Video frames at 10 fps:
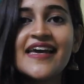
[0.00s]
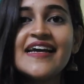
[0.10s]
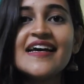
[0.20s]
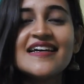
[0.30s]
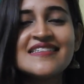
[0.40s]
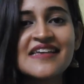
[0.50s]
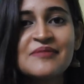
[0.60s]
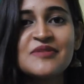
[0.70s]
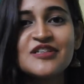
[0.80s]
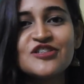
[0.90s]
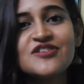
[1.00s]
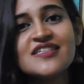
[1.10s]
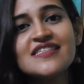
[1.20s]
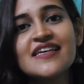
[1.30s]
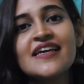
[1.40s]
Hey guys, I'm Nidhishree
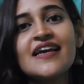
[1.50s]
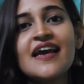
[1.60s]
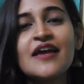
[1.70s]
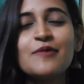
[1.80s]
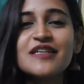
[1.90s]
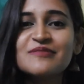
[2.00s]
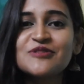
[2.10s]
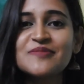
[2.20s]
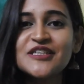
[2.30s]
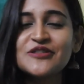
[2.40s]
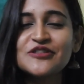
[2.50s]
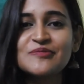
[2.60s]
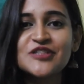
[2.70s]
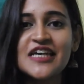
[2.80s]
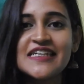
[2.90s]
Singh and welcome to my
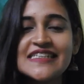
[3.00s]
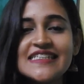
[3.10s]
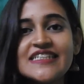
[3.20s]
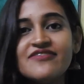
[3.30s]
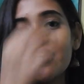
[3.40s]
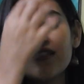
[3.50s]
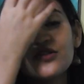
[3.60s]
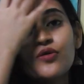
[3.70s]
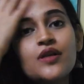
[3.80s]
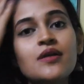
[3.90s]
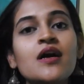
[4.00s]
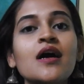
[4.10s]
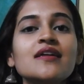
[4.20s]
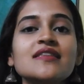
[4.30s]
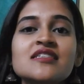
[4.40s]
YouTube channel The Diva Soul.
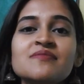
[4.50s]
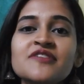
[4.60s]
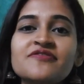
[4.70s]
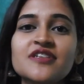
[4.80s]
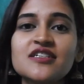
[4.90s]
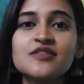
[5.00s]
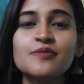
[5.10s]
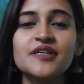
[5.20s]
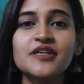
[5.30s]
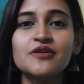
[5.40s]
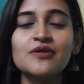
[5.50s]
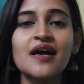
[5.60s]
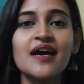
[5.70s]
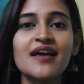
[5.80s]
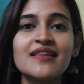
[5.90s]
This is my first video
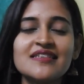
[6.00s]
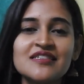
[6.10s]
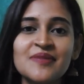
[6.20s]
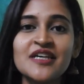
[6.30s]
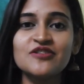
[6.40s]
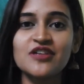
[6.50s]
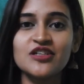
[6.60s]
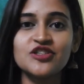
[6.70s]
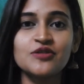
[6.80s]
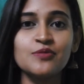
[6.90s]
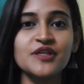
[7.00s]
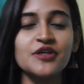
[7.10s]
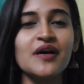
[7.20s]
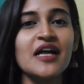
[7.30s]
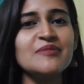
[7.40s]
and this is my introduction
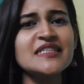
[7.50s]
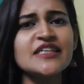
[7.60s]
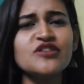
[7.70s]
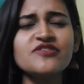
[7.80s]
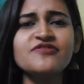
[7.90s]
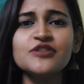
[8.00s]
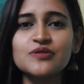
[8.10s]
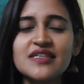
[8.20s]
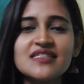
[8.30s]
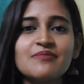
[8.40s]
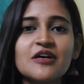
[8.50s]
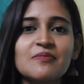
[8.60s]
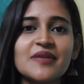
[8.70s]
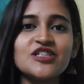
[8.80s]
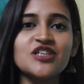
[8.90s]
video. I'll be telling you a few things about
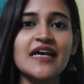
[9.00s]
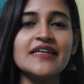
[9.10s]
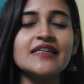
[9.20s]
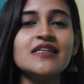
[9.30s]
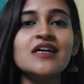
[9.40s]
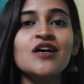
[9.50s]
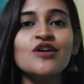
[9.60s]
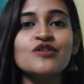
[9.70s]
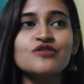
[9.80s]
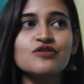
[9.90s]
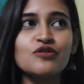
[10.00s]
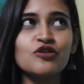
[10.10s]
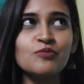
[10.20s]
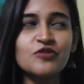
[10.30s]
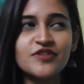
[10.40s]
my channel.
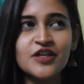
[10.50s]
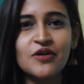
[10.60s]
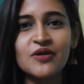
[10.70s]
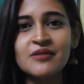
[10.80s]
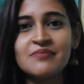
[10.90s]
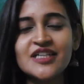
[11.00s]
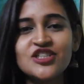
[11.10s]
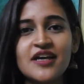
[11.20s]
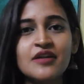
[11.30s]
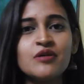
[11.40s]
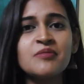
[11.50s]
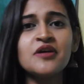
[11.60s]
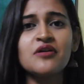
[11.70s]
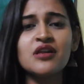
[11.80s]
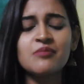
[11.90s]
So moving on, my channel will be
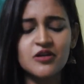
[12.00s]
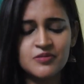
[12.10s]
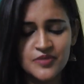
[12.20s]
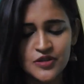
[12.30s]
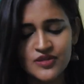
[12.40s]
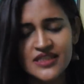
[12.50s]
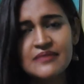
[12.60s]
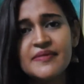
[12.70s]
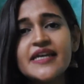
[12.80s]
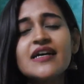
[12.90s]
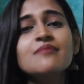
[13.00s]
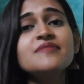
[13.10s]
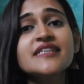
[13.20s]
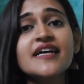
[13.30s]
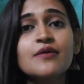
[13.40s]
all about beauty, makeup,
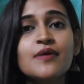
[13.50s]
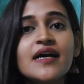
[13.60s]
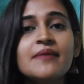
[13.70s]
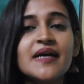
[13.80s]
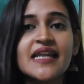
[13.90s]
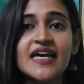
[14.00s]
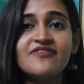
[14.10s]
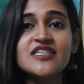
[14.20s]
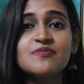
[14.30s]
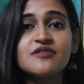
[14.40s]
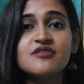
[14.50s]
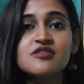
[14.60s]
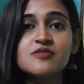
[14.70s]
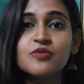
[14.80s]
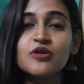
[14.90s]
DIY, my life
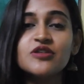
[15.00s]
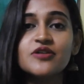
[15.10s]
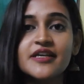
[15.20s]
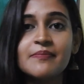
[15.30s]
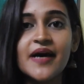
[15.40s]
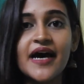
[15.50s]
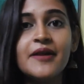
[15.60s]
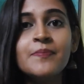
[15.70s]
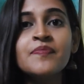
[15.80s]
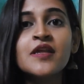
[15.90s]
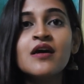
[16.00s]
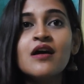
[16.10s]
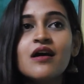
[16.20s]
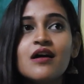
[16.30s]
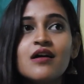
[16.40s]
experiences both good and bad.
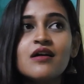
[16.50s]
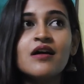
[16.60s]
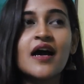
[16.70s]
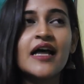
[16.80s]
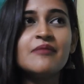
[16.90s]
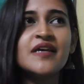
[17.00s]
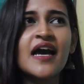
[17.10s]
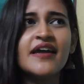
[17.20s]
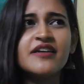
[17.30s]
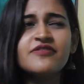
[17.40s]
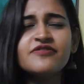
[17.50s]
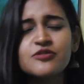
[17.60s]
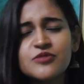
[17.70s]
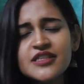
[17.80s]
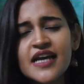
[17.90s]
Uh, I'll be adding a few
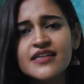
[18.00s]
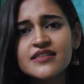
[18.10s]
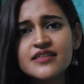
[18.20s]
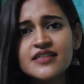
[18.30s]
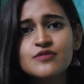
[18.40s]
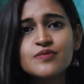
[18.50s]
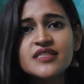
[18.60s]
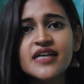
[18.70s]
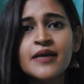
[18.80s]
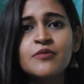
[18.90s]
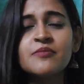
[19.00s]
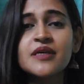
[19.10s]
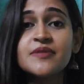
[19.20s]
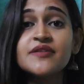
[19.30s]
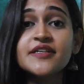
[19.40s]
more categories with time or
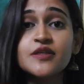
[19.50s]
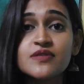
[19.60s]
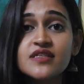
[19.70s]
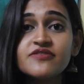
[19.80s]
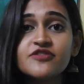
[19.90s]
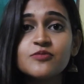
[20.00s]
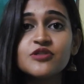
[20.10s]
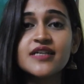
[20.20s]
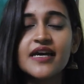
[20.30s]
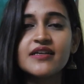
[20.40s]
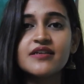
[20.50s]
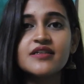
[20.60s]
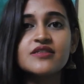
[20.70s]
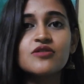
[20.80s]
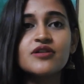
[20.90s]
maybe reducing a few more
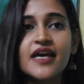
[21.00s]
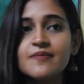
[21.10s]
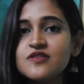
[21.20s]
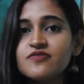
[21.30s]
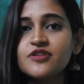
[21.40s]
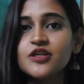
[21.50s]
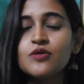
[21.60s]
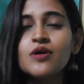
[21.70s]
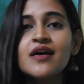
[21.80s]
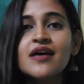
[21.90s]
categories or types of video